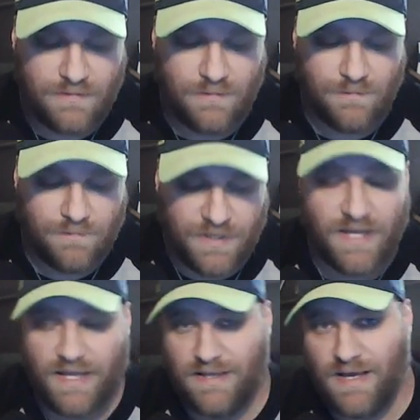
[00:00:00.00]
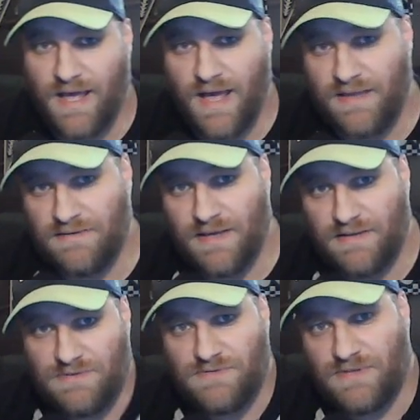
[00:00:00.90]
But I
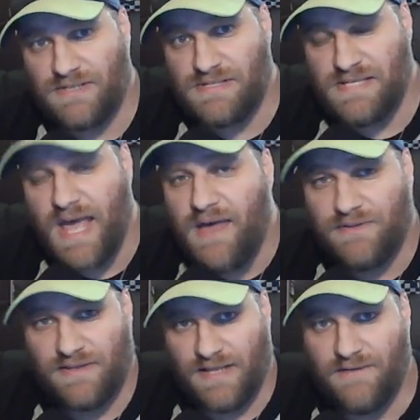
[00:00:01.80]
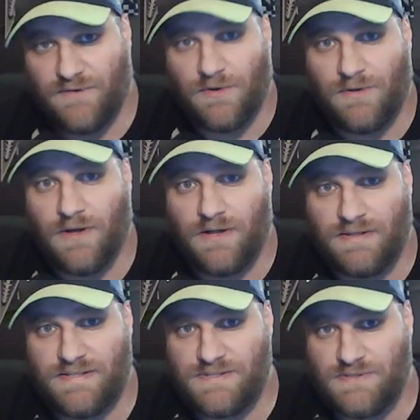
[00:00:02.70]
do think the talent level on
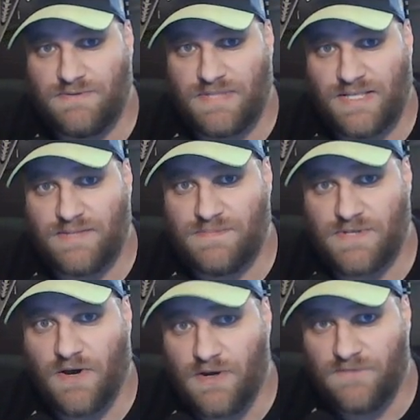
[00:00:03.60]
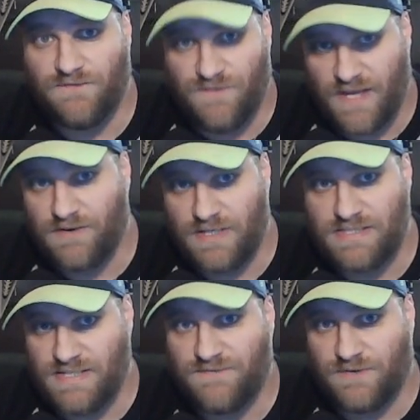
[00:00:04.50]
these two teams are very
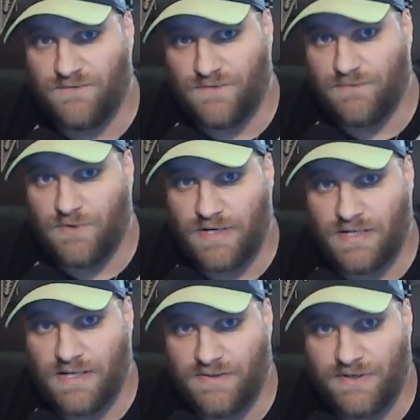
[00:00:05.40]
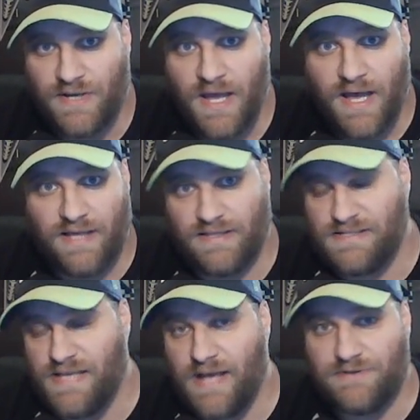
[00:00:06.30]
different from one another. I think
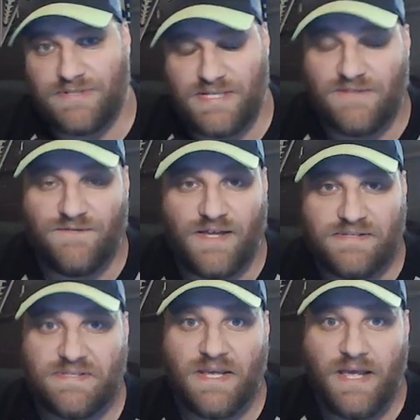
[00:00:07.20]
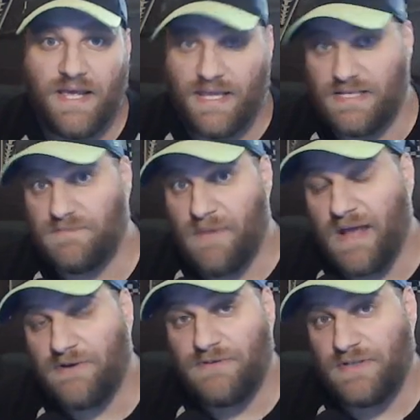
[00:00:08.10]
Seattle's defense is
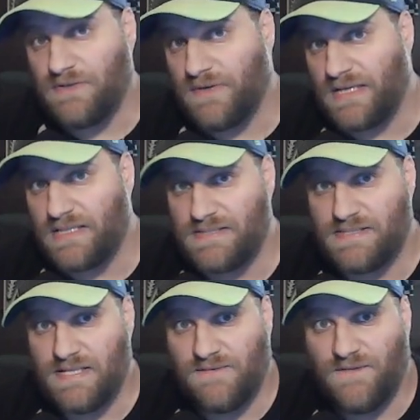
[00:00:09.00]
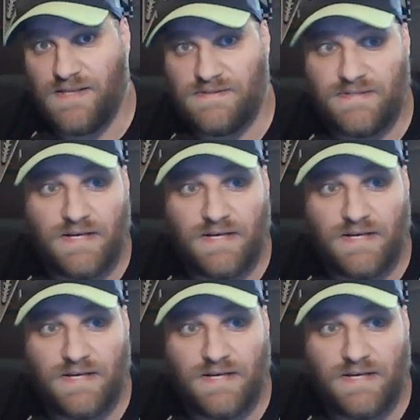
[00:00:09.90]
better than New England's defense.